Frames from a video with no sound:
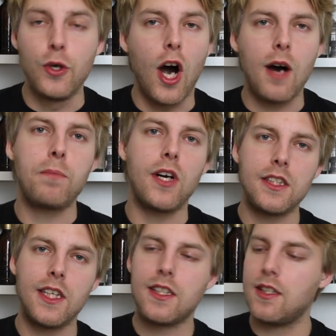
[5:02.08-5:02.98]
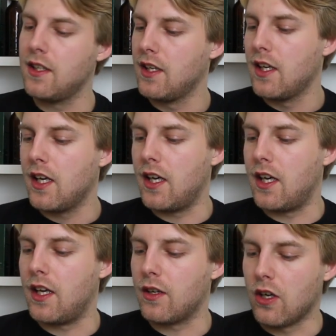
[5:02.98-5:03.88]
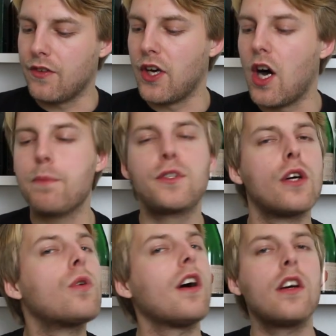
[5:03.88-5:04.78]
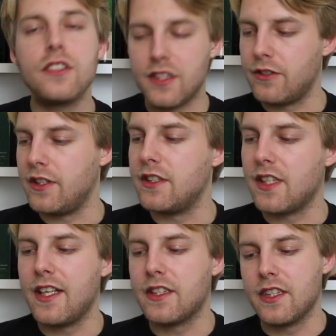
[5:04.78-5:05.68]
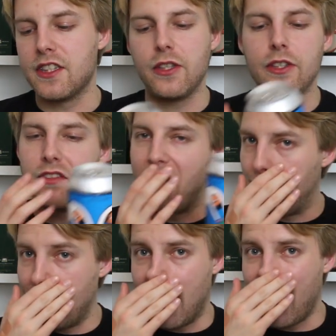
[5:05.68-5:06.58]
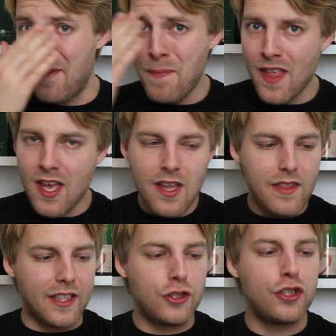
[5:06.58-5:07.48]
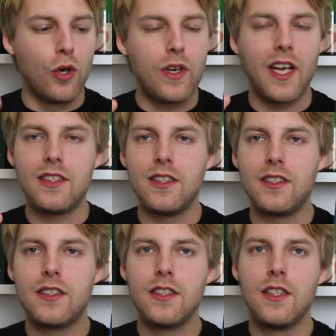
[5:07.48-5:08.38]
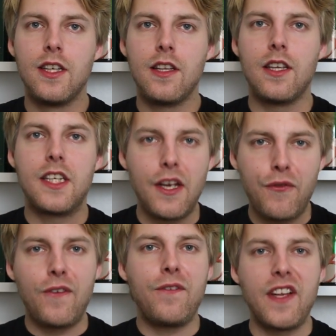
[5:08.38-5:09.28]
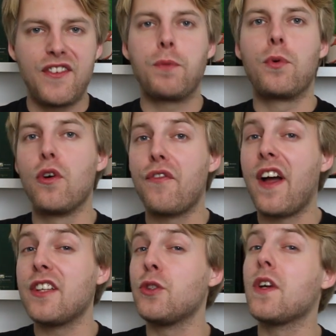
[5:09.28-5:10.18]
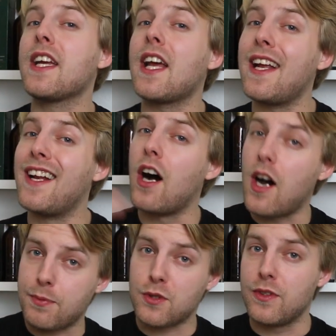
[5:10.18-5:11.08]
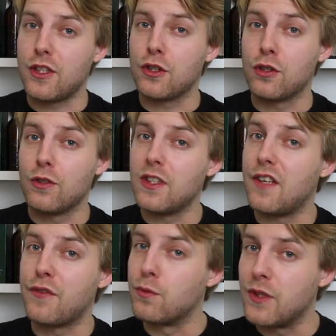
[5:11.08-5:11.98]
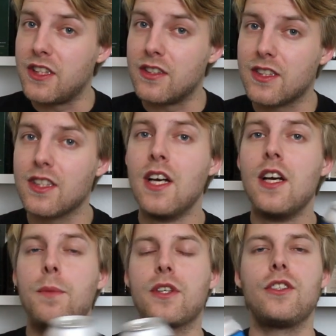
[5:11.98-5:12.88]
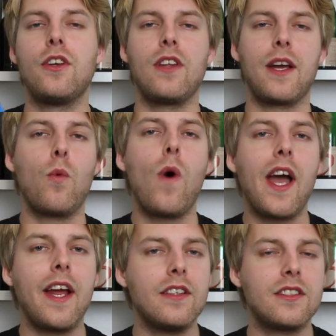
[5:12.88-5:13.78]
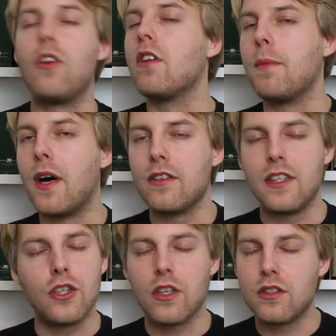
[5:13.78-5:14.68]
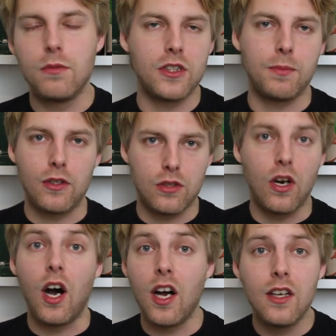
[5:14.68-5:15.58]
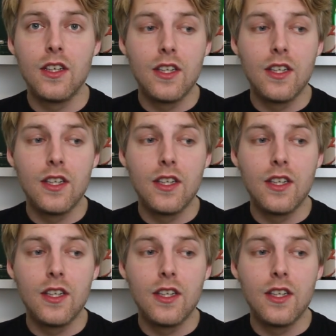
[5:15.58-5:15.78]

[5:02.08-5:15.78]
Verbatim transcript: new hop project uh, called the Hop Terroir series, and it's a series of IPA that showcases the different flavor profiles you can get in hops when they're grown in different regions. Because you know, like wine is all about they talk so much about terroir.